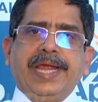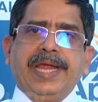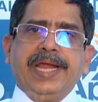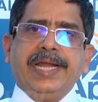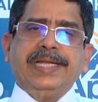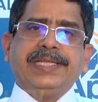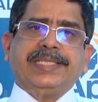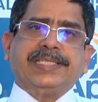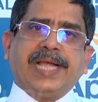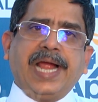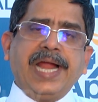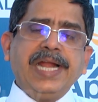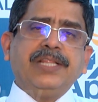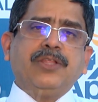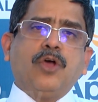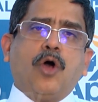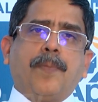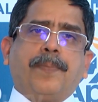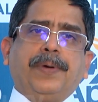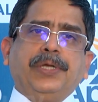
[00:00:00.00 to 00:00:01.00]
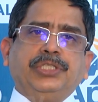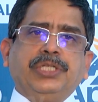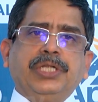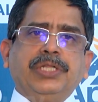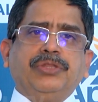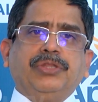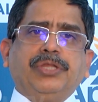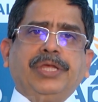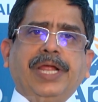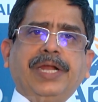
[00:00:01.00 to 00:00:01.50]
inside the
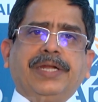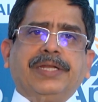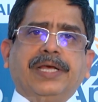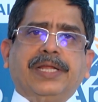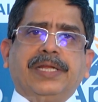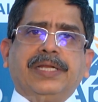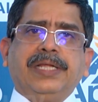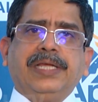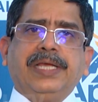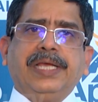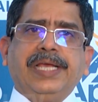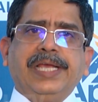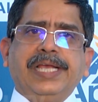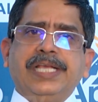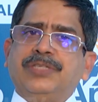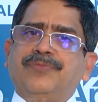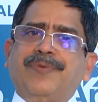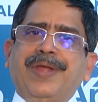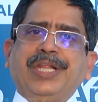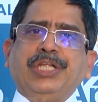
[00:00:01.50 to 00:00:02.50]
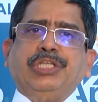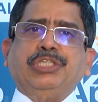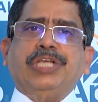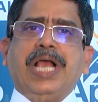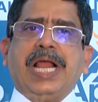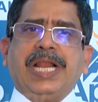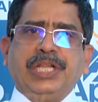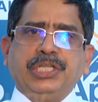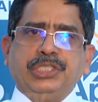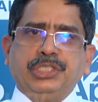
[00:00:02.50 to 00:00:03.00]
operation theatre is very
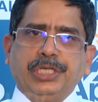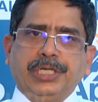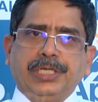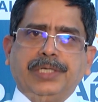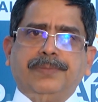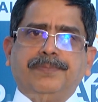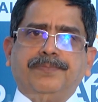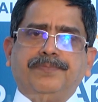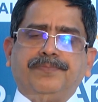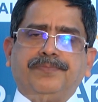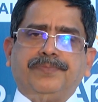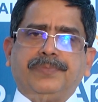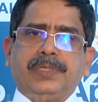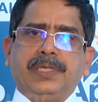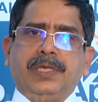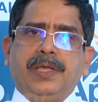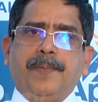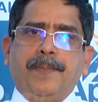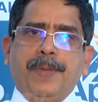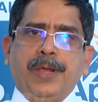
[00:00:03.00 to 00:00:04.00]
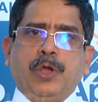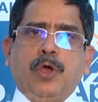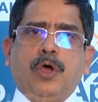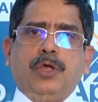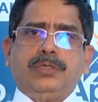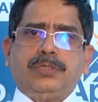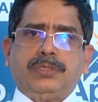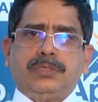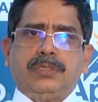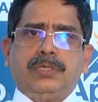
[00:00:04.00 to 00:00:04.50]
challenging,
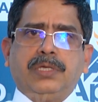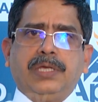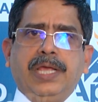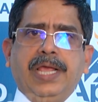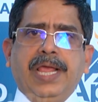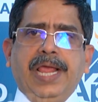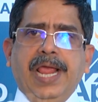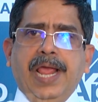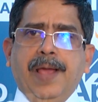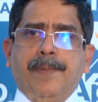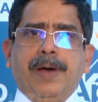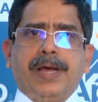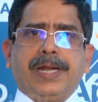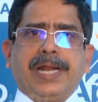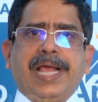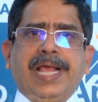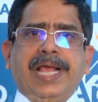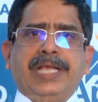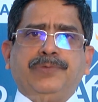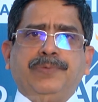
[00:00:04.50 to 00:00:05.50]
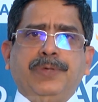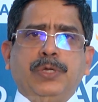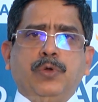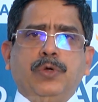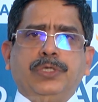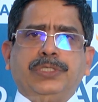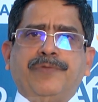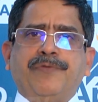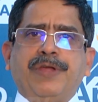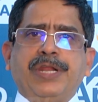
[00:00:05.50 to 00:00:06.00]
because MRI, as we know,
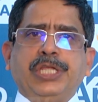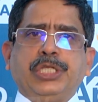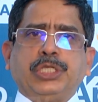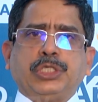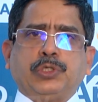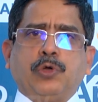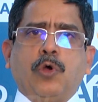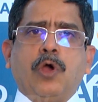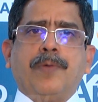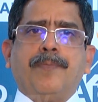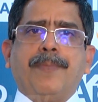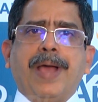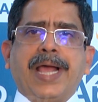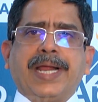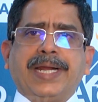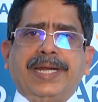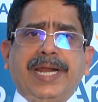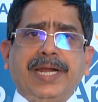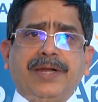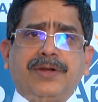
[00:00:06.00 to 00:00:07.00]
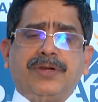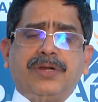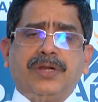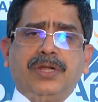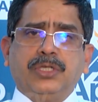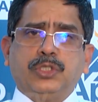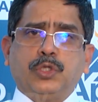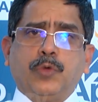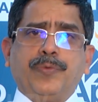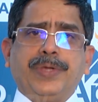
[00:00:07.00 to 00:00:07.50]
is a very strong magnet.
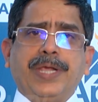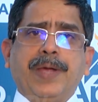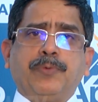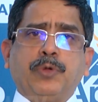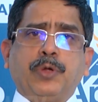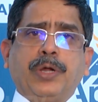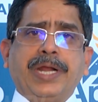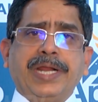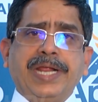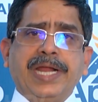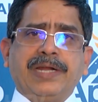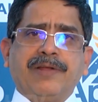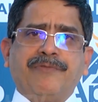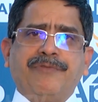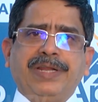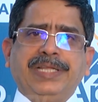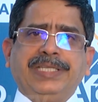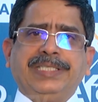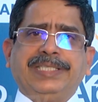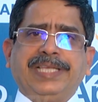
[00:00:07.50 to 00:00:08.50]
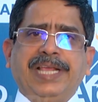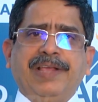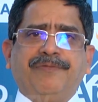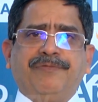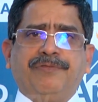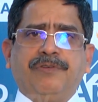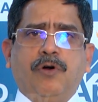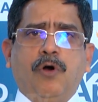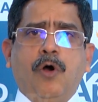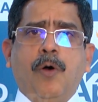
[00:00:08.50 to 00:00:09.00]
So we have to create a very
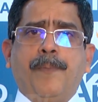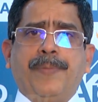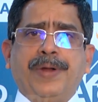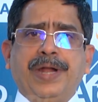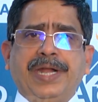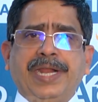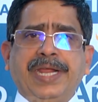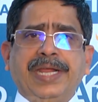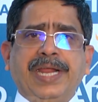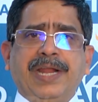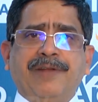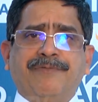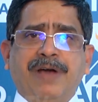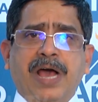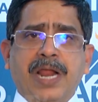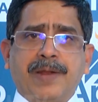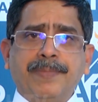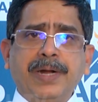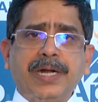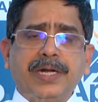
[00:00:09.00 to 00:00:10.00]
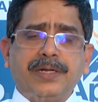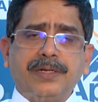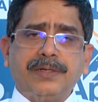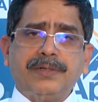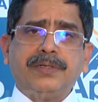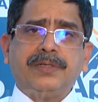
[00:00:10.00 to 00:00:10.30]
safe operating environment.